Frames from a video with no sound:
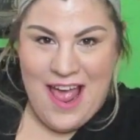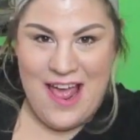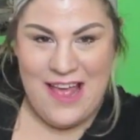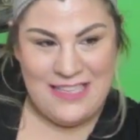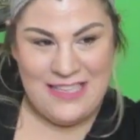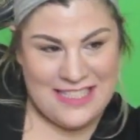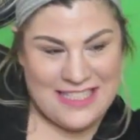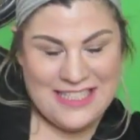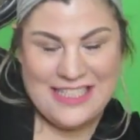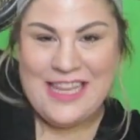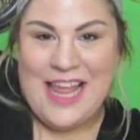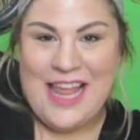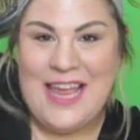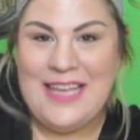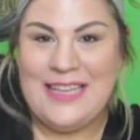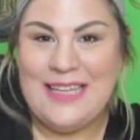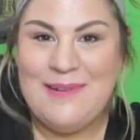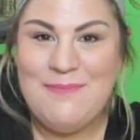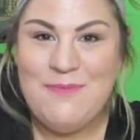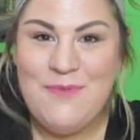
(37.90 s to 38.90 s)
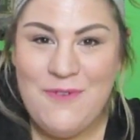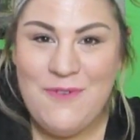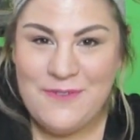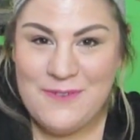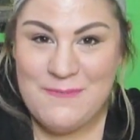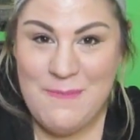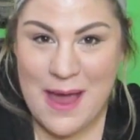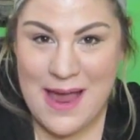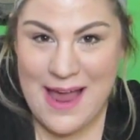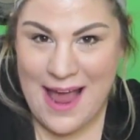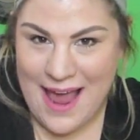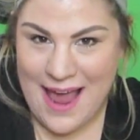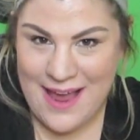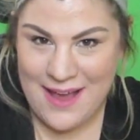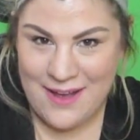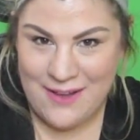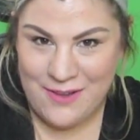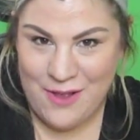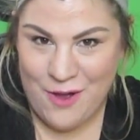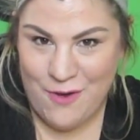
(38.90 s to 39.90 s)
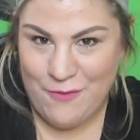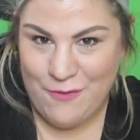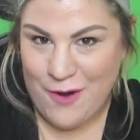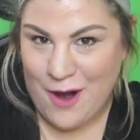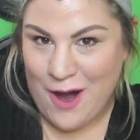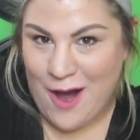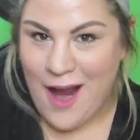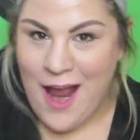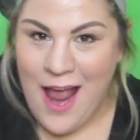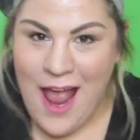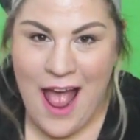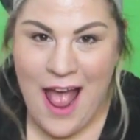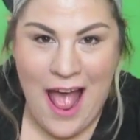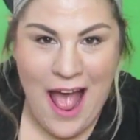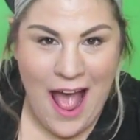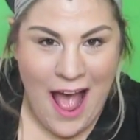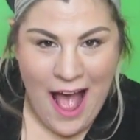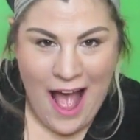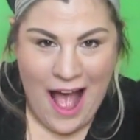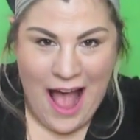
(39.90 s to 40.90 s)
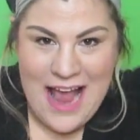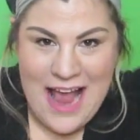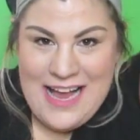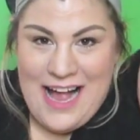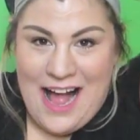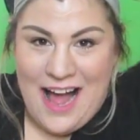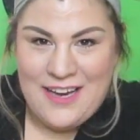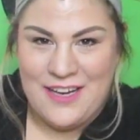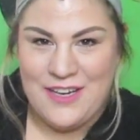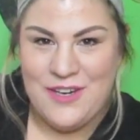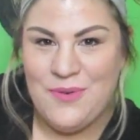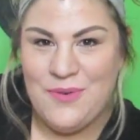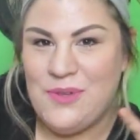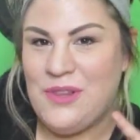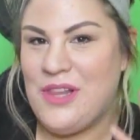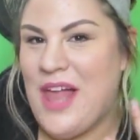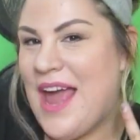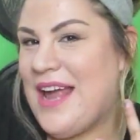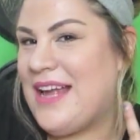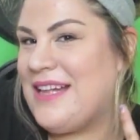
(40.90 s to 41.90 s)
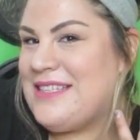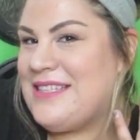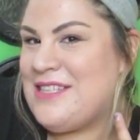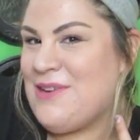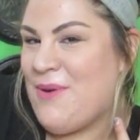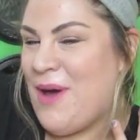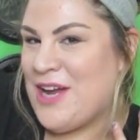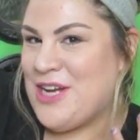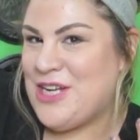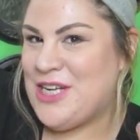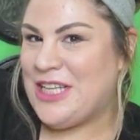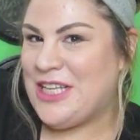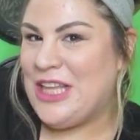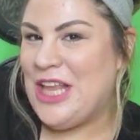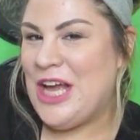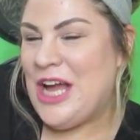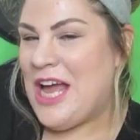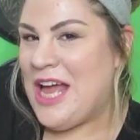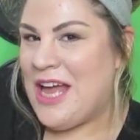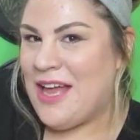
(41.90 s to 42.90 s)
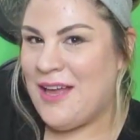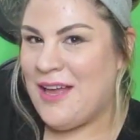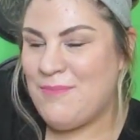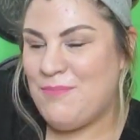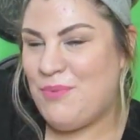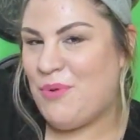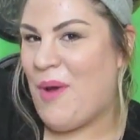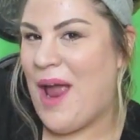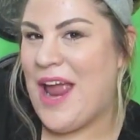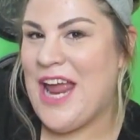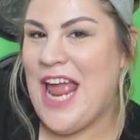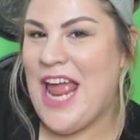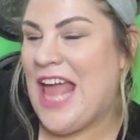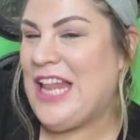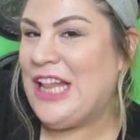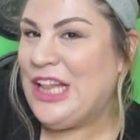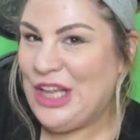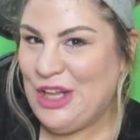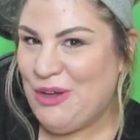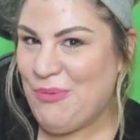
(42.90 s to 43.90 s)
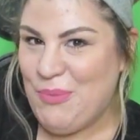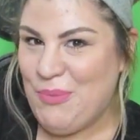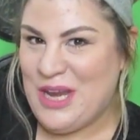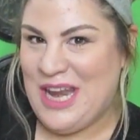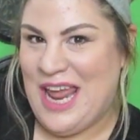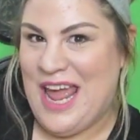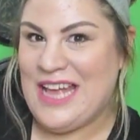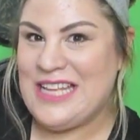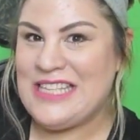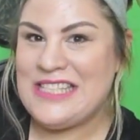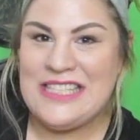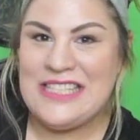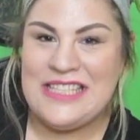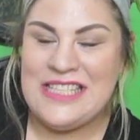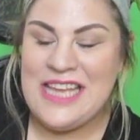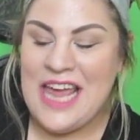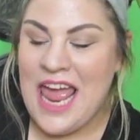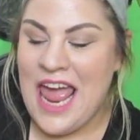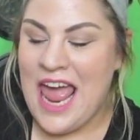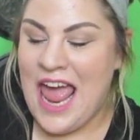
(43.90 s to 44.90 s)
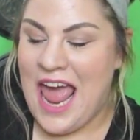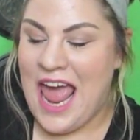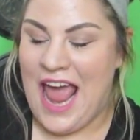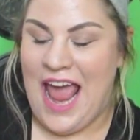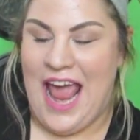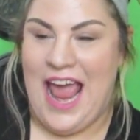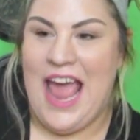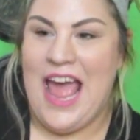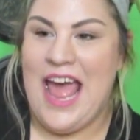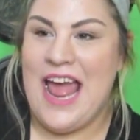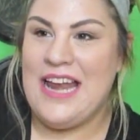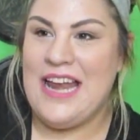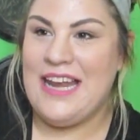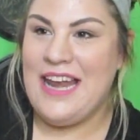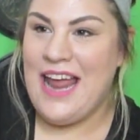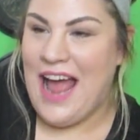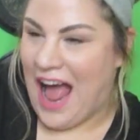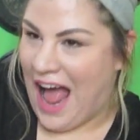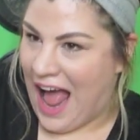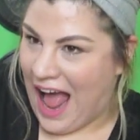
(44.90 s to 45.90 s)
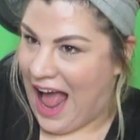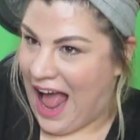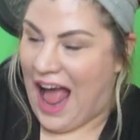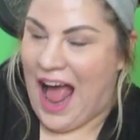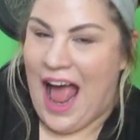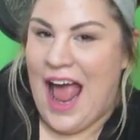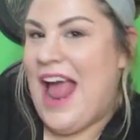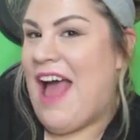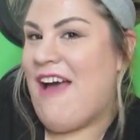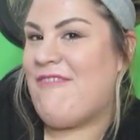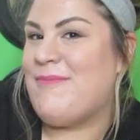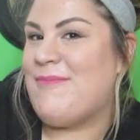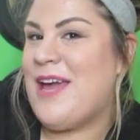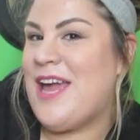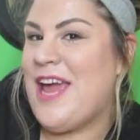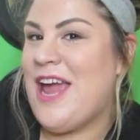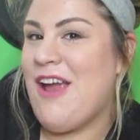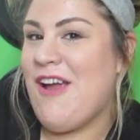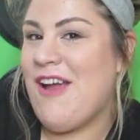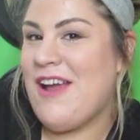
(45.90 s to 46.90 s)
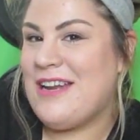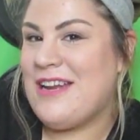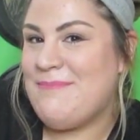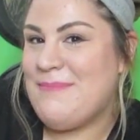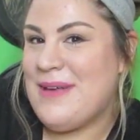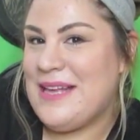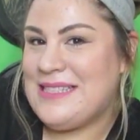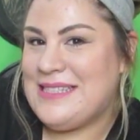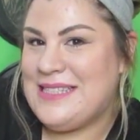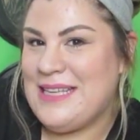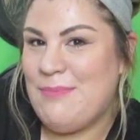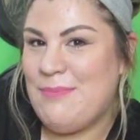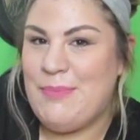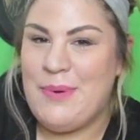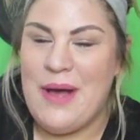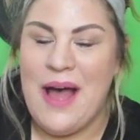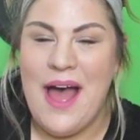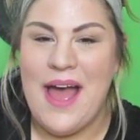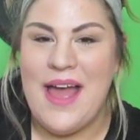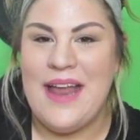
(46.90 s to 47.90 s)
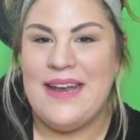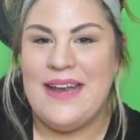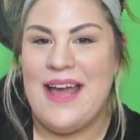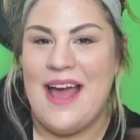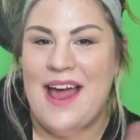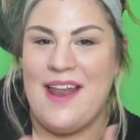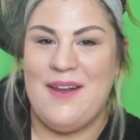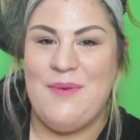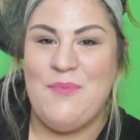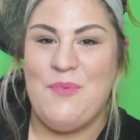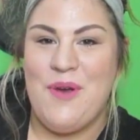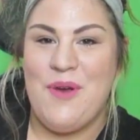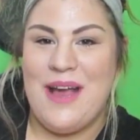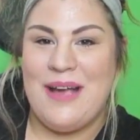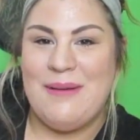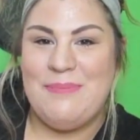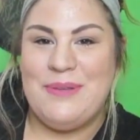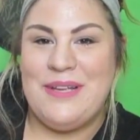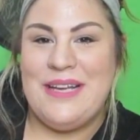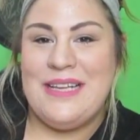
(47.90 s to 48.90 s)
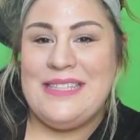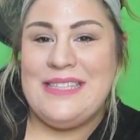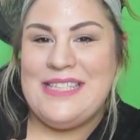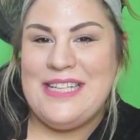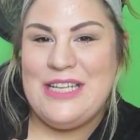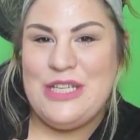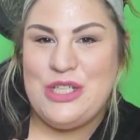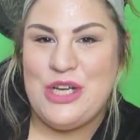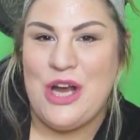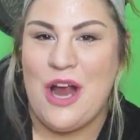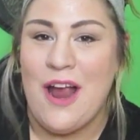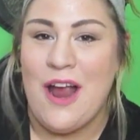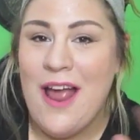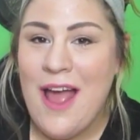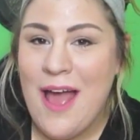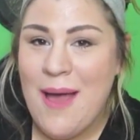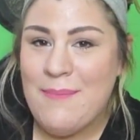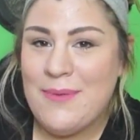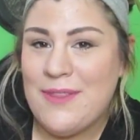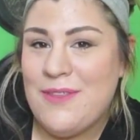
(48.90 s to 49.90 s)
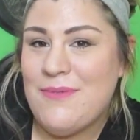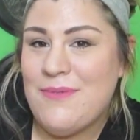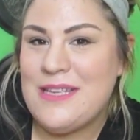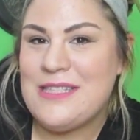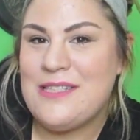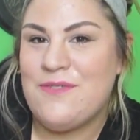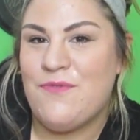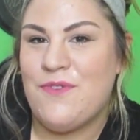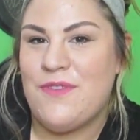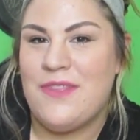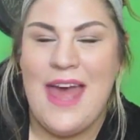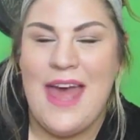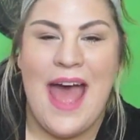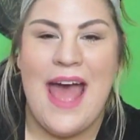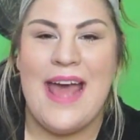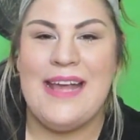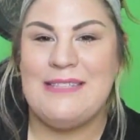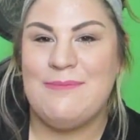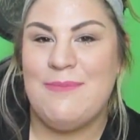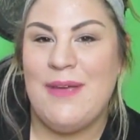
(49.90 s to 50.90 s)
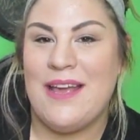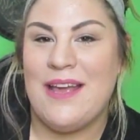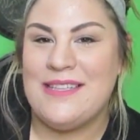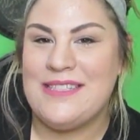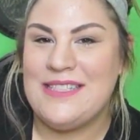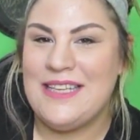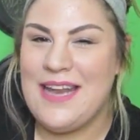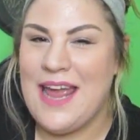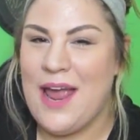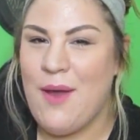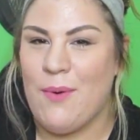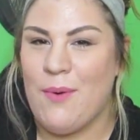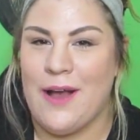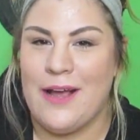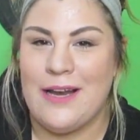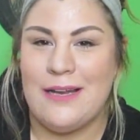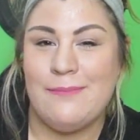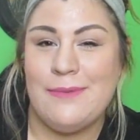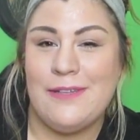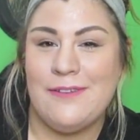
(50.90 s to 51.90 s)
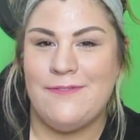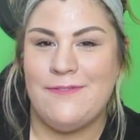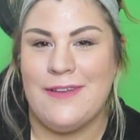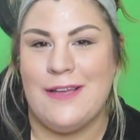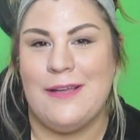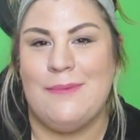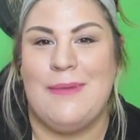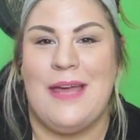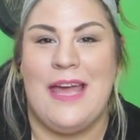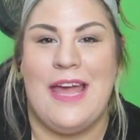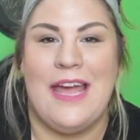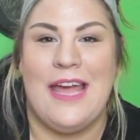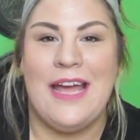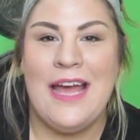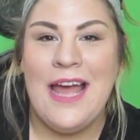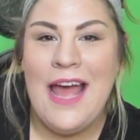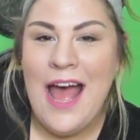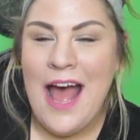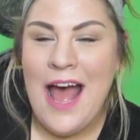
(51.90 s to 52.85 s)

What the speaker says: slightly moved my angle over. I got a new light, so I should look bright and luminous, and I have my hair in a messy bun, and I'm wearing a plain t-shirt. But the reason for that is because today we're going to be filming